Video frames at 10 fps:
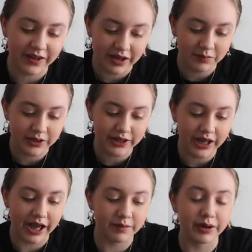family
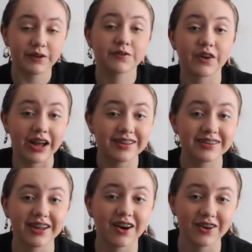and my
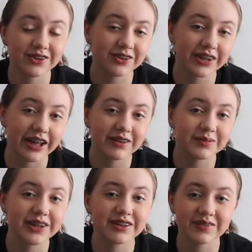friends that also gave
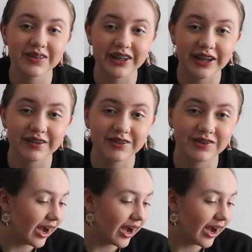me some gifts.